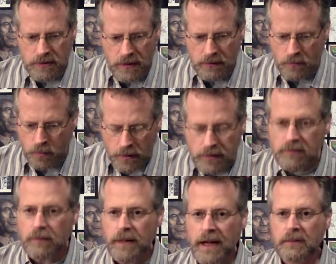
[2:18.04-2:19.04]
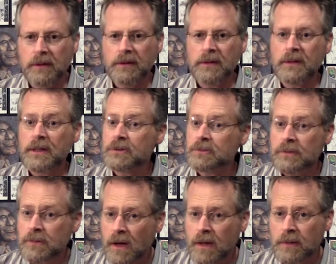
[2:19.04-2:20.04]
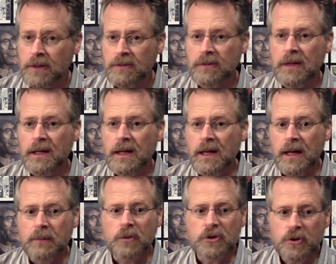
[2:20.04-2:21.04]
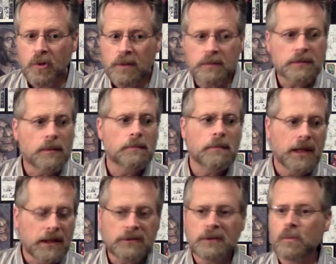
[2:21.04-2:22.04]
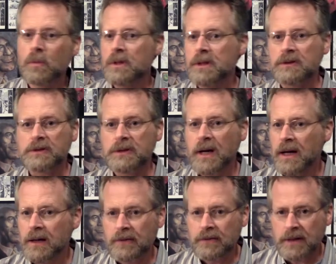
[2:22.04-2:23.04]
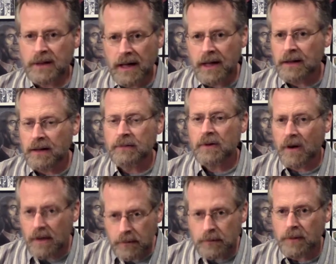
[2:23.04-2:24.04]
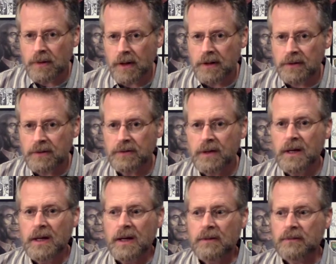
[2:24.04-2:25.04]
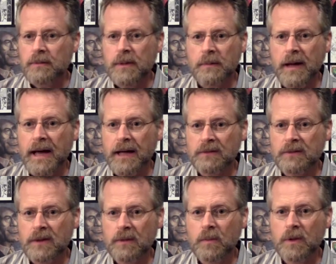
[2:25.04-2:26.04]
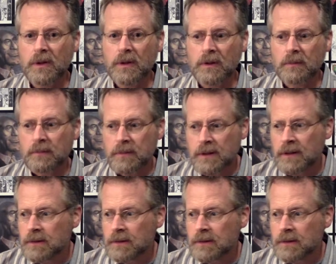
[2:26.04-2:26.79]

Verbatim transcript: a wonderful background in the history of comics. Yeah. And will show them some amazing work and styles, again, of comic book artists from the past that mm-hmm. will